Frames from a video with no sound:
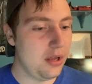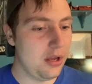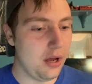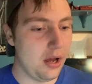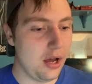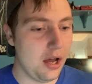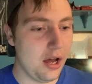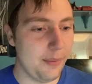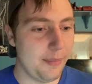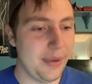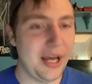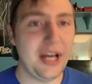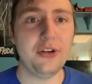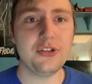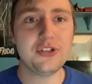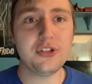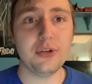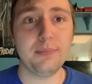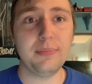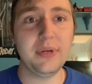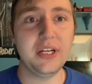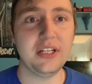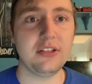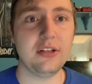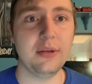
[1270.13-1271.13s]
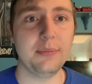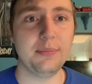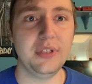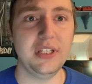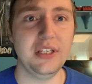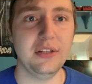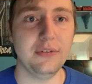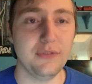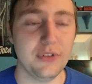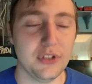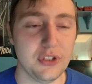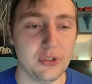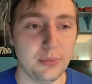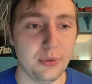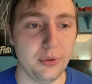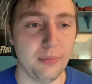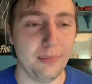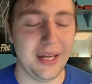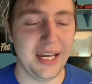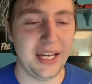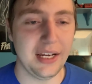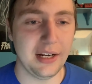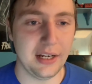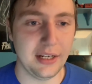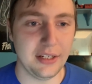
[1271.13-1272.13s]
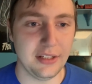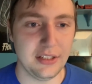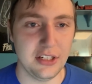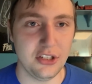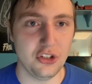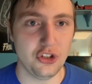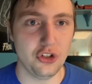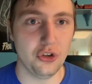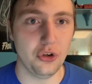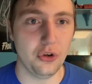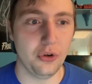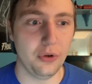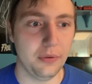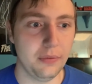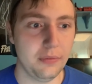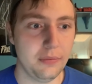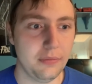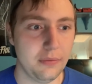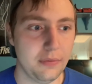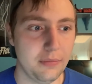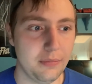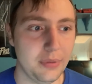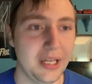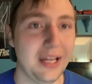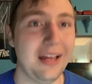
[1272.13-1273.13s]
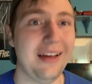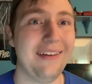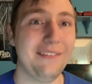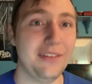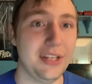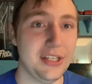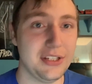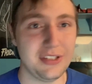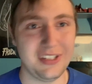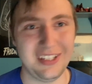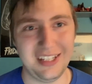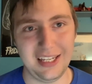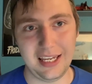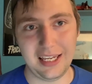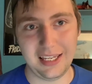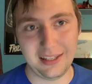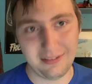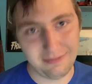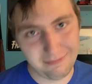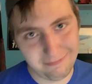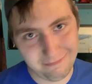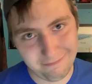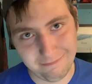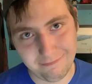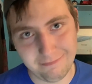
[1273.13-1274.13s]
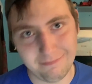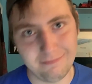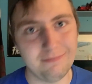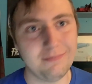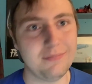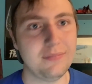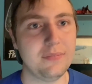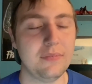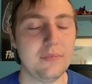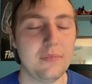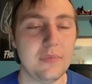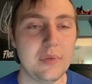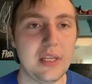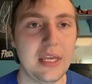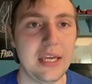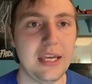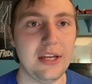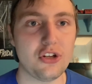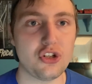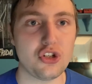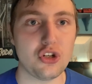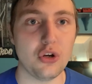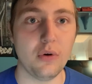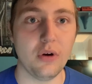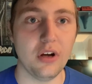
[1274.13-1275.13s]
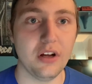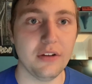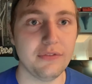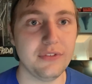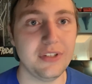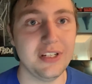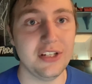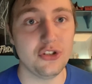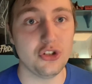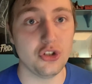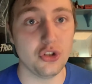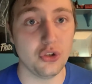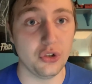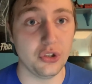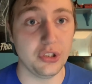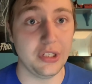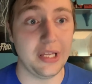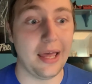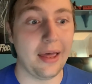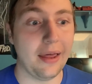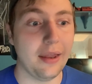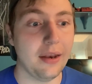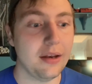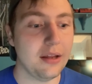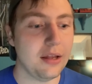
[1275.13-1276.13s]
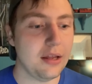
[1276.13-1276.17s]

I also picked up The Invisible Man on digital, but obviously I can't show off digital yet.